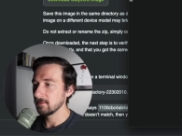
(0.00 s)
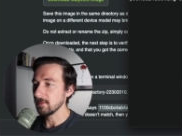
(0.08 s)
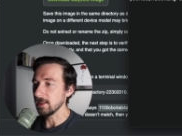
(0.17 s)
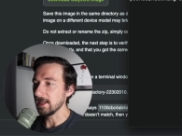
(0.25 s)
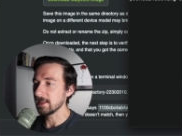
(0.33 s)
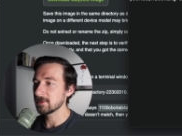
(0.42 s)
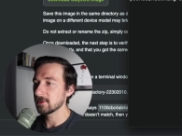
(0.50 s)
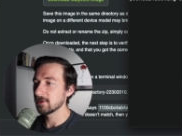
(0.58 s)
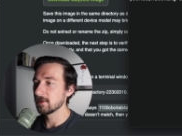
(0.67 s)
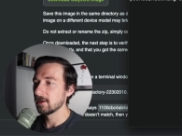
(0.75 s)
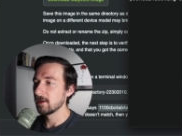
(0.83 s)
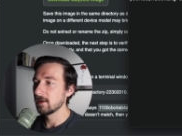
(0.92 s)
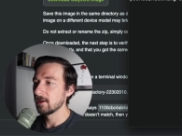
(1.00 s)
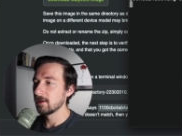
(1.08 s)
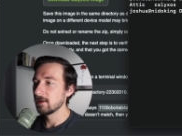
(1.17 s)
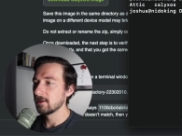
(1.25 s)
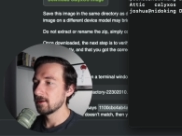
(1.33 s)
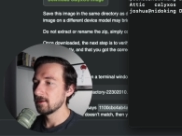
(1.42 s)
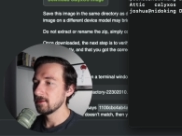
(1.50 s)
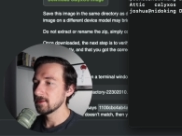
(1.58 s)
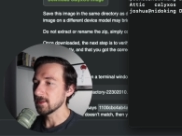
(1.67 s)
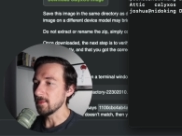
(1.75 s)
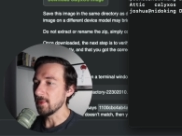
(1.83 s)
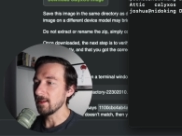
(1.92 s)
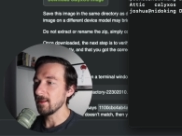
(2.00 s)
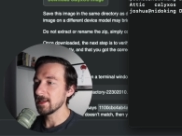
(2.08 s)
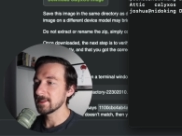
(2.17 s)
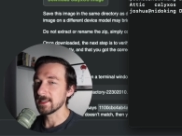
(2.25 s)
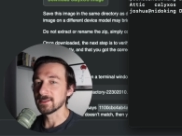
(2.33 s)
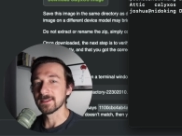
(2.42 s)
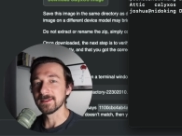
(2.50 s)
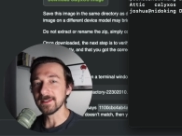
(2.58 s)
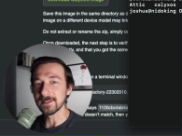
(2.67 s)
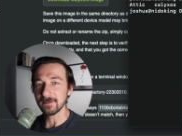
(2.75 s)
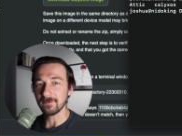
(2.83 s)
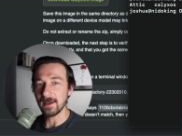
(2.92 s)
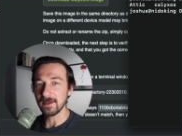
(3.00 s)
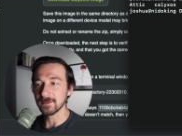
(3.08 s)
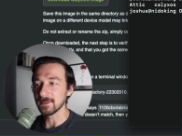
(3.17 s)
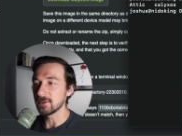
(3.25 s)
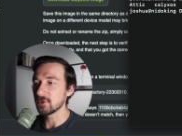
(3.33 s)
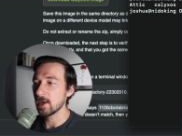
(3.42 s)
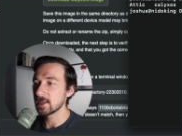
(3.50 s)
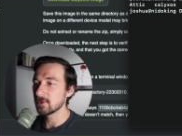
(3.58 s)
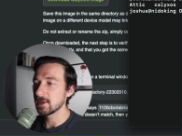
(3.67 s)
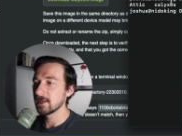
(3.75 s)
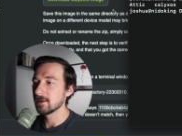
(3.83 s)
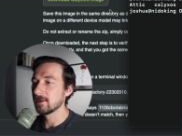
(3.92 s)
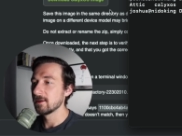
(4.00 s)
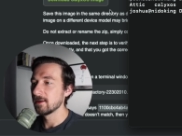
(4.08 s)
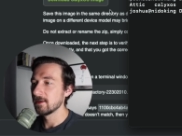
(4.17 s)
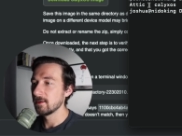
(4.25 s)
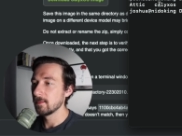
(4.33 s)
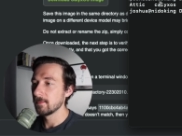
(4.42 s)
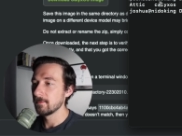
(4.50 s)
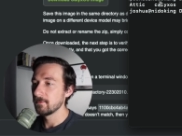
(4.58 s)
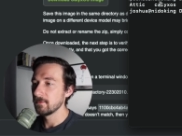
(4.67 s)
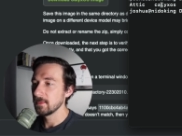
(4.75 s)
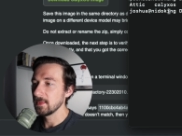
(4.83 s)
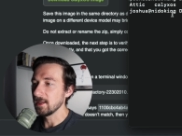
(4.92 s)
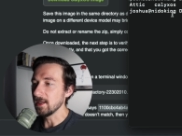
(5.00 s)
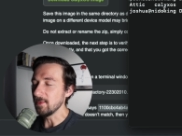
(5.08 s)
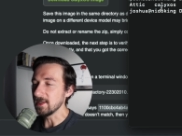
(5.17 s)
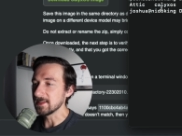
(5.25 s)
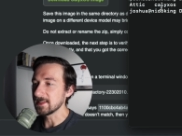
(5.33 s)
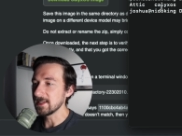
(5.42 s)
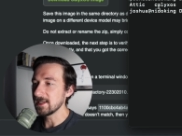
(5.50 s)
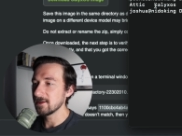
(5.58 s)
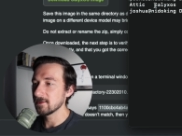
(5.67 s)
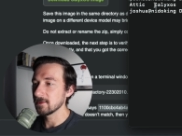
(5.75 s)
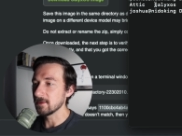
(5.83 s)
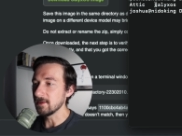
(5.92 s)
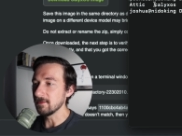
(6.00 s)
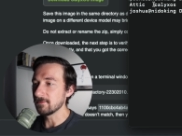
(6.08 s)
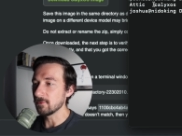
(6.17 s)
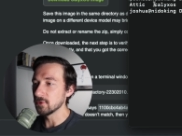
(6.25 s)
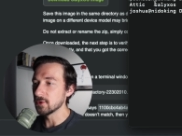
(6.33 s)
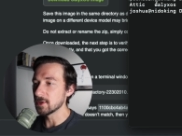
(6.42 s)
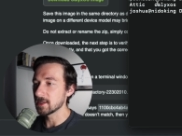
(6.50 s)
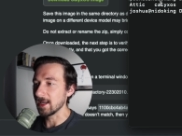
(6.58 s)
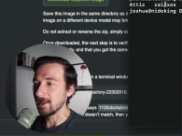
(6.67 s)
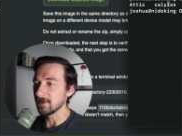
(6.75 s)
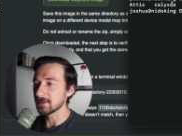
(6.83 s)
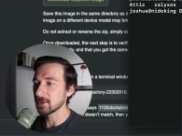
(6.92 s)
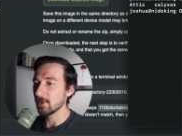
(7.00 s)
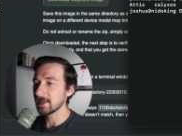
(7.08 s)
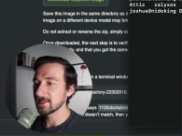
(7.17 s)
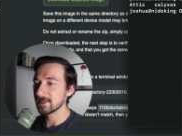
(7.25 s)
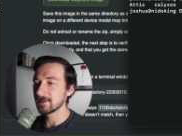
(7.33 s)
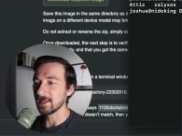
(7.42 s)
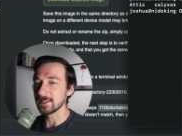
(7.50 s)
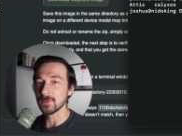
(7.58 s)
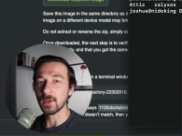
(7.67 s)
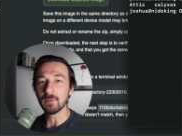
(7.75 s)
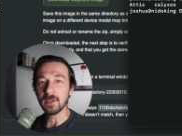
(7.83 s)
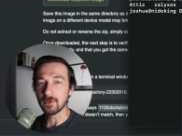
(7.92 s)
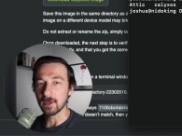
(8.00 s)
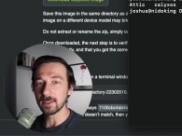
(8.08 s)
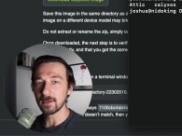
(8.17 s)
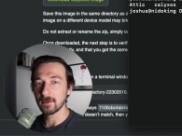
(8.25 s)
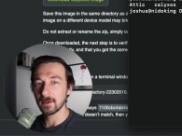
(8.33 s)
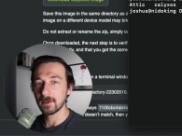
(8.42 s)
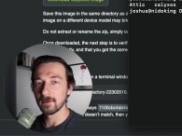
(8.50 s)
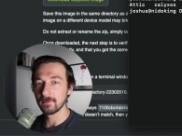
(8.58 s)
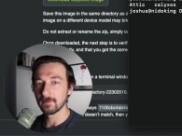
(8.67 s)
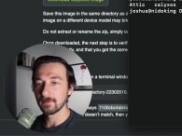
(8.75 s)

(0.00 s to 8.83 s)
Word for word: hit enter. Type ls, that just lists the files in the directory. And we can see here the folder Calyx OS. That's the one we created earlier.